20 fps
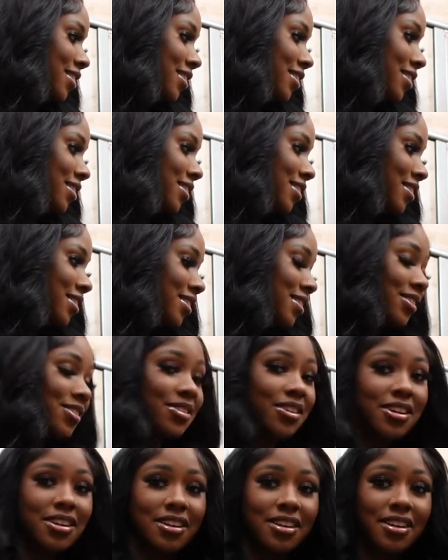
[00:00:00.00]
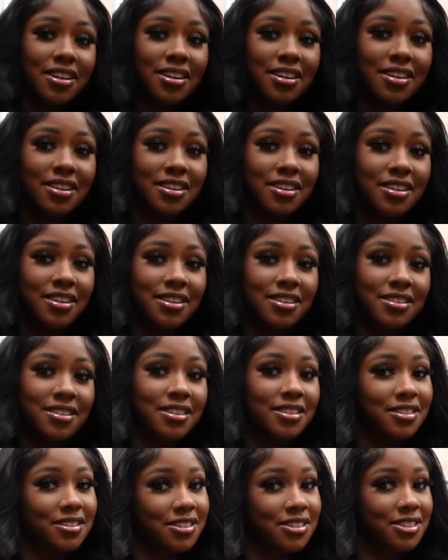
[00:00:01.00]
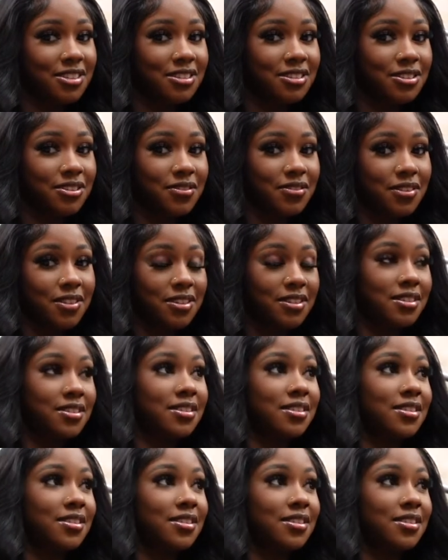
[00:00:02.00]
Did you hear that? None of her jeans fit.